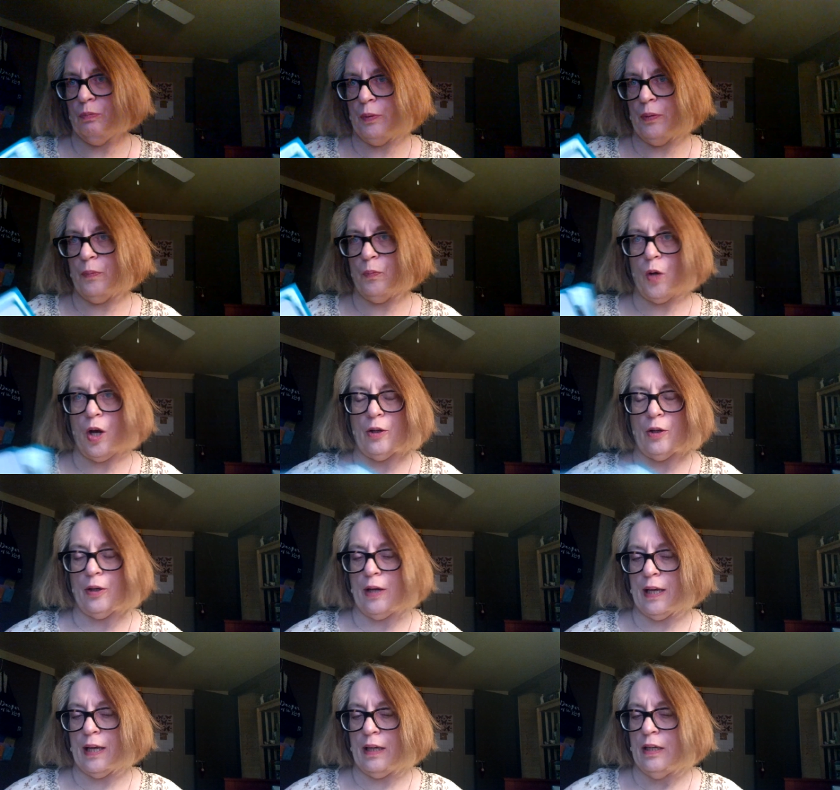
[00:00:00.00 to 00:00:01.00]
with water,
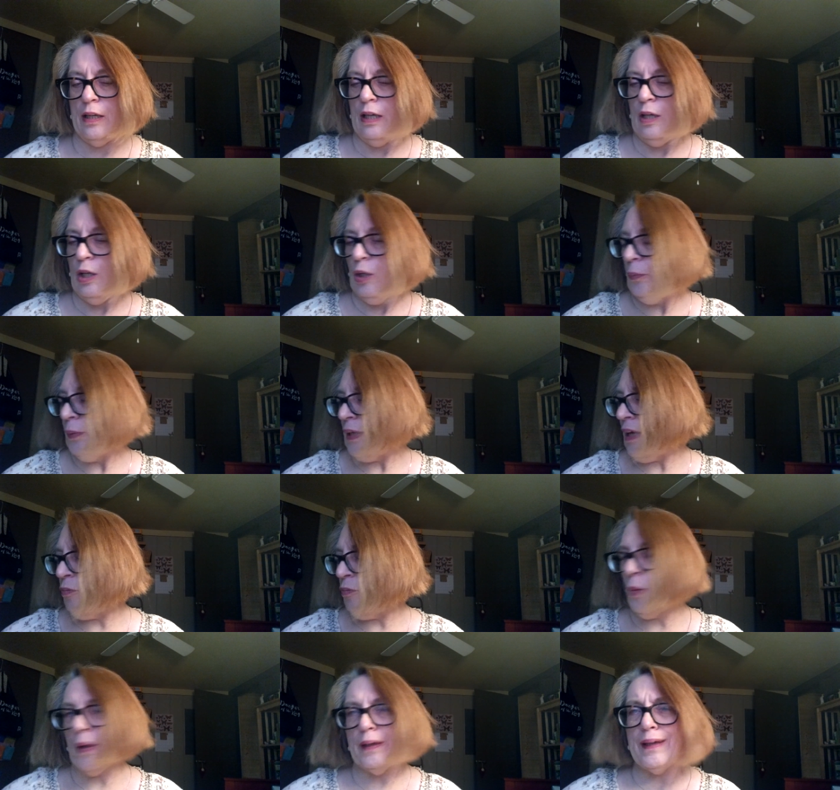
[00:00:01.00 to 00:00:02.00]
and we
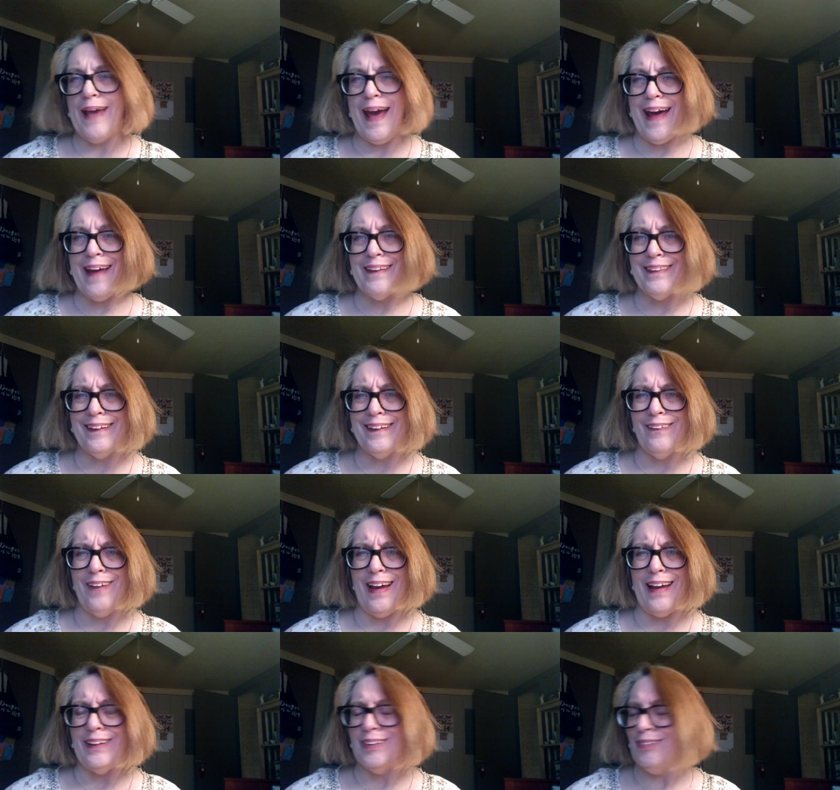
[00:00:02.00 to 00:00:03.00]
have one cat that,
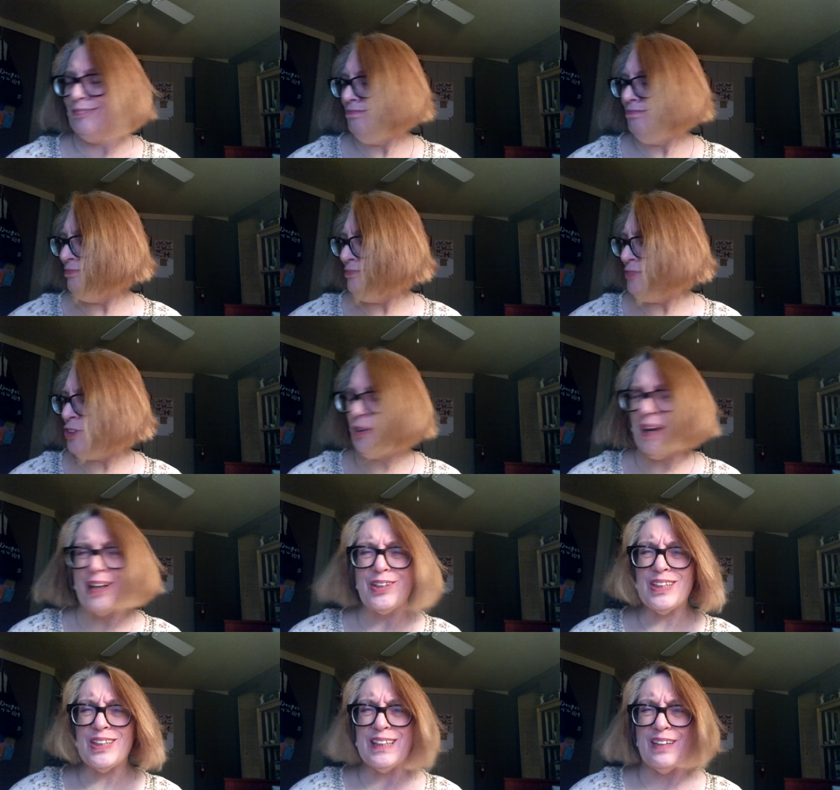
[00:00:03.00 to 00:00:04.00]
like,
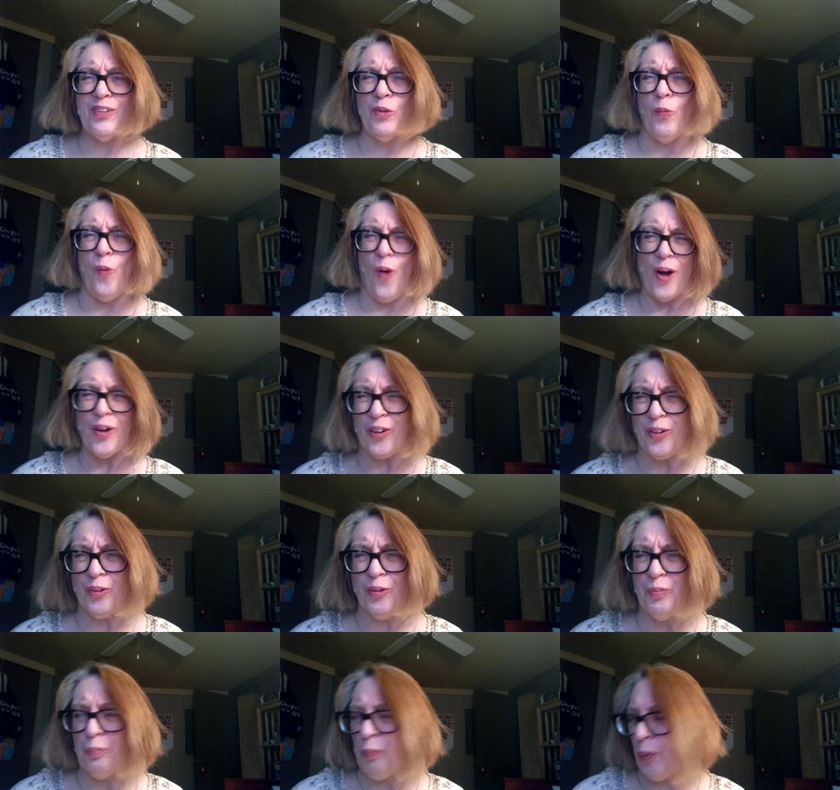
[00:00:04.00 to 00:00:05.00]
scratches at the
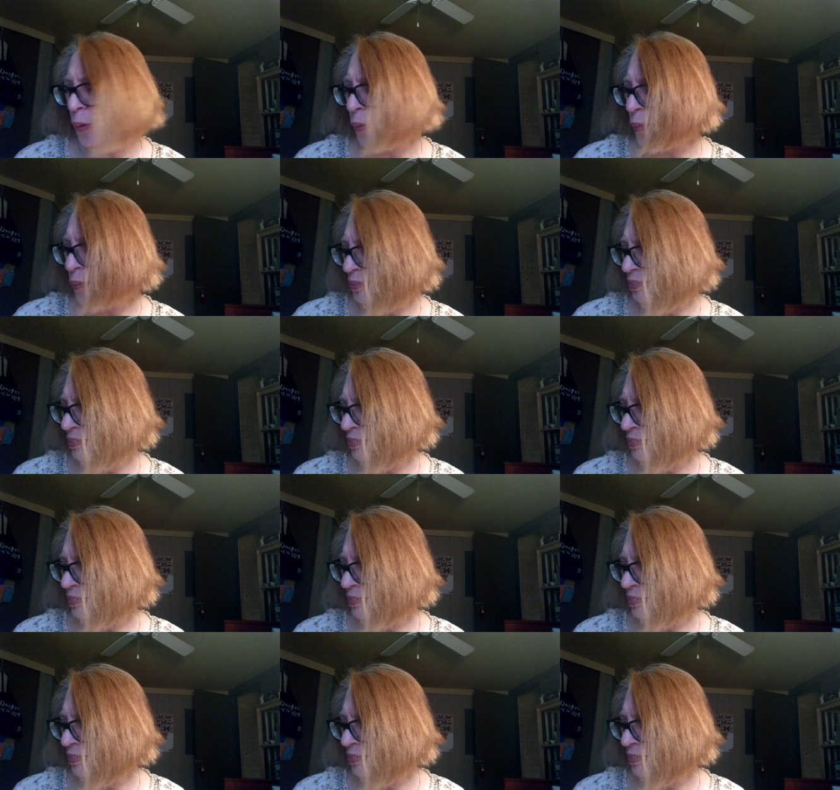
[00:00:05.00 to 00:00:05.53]
water bowl